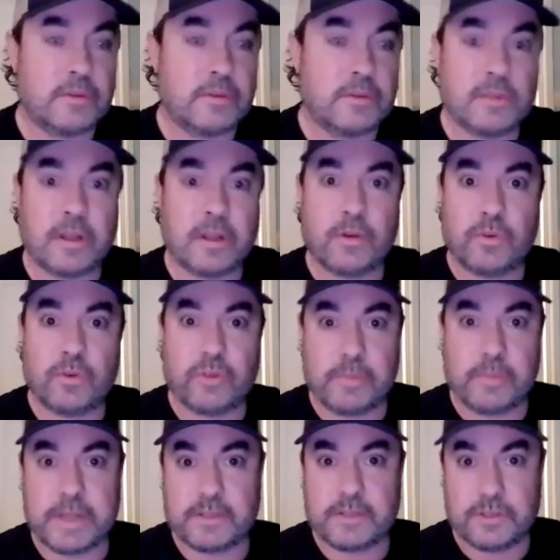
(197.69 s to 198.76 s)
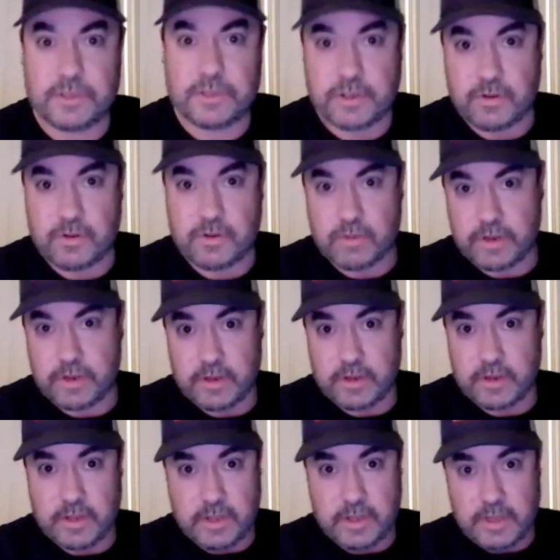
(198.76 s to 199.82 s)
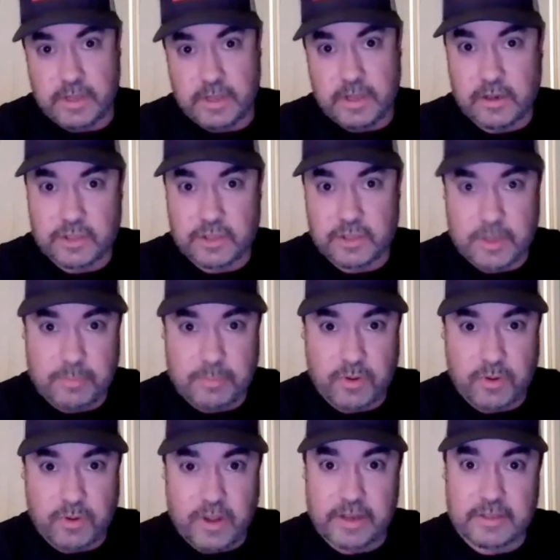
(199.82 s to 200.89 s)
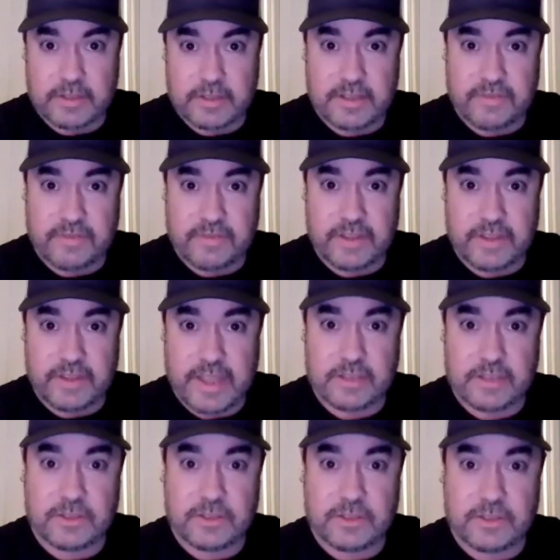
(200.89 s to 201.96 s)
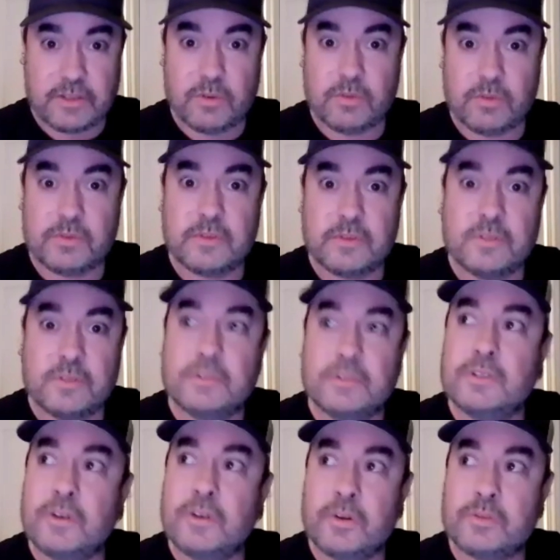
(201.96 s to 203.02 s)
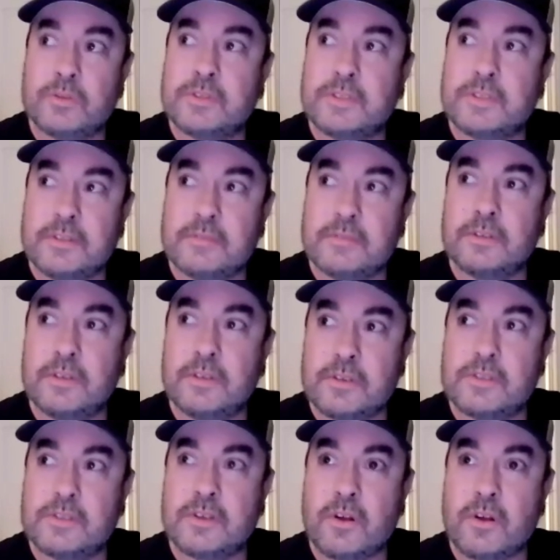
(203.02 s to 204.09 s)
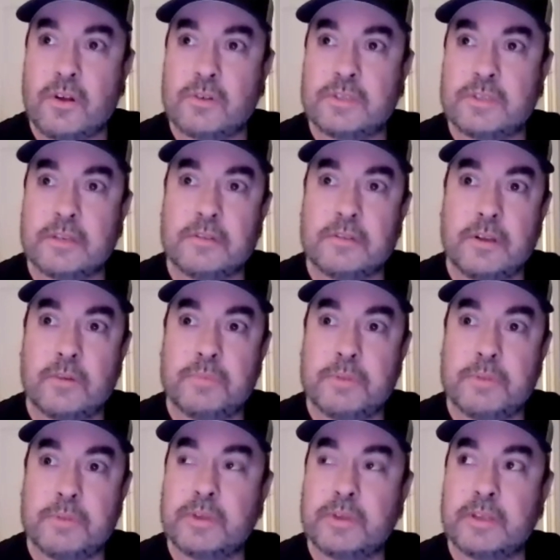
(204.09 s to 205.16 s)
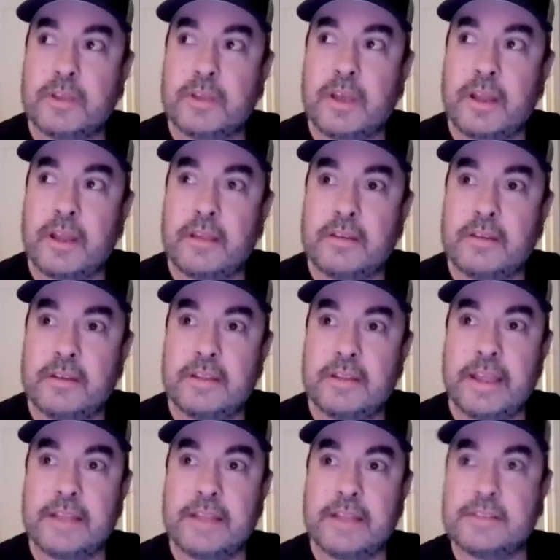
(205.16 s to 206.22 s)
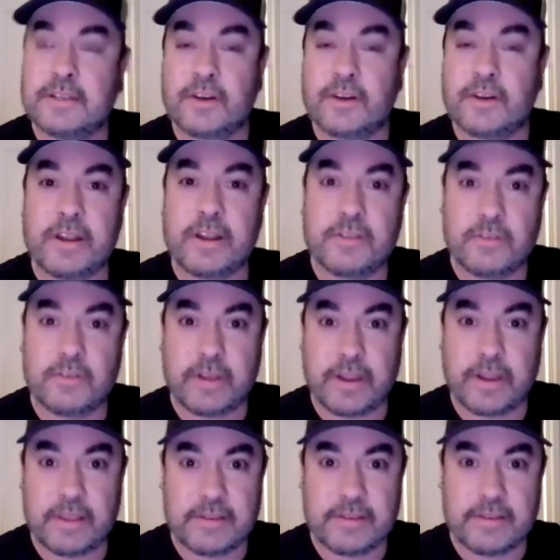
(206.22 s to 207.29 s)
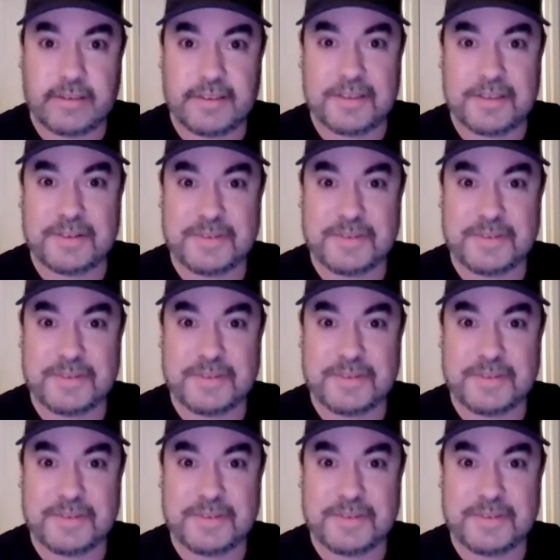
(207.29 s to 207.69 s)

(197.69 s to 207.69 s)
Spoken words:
A lot of old Crow Medicine Show and a lot of John Prine and stuff like that. Just good songs that people can kind of dance and cry to, I guess.